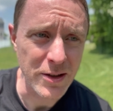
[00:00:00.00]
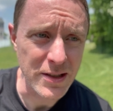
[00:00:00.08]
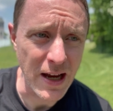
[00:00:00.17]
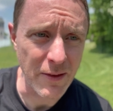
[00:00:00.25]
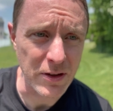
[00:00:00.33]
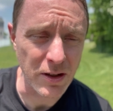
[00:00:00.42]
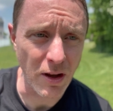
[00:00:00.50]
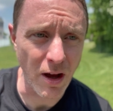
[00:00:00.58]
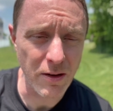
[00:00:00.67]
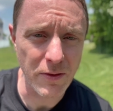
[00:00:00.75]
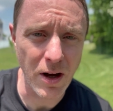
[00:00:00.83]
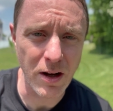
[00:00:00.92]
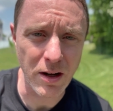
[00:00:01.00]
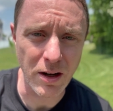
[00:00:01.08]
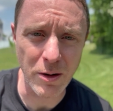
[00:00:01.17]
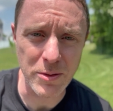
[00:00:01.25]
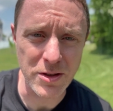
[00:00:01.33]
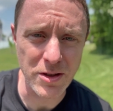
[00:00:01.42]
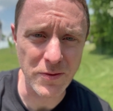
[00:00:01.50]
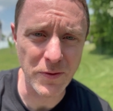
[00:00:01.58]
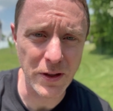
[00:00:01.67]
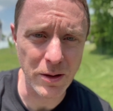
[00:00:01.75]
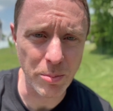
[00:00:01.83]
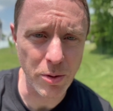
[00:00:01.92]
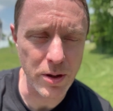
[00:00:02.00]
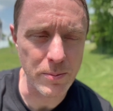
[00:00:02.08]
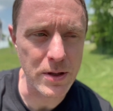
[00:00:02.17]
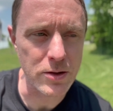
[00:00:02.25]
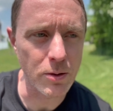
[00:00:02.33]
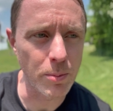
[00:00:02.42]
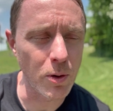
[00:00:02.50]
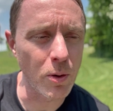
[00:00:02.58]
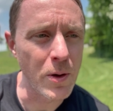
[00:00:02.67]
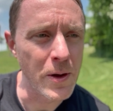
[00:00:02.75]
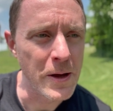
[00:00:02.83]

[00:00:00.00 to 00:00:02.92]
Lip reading: having a lot of hunger, I was just feeling pretty miserable.